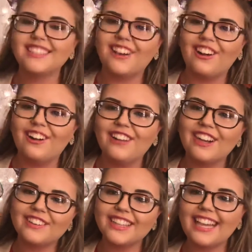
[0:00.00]
is all
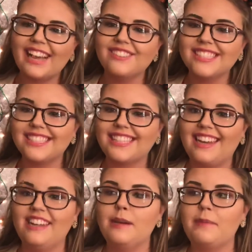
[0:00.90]
I really have to
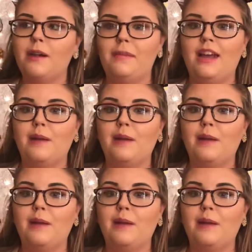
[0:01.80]
say about my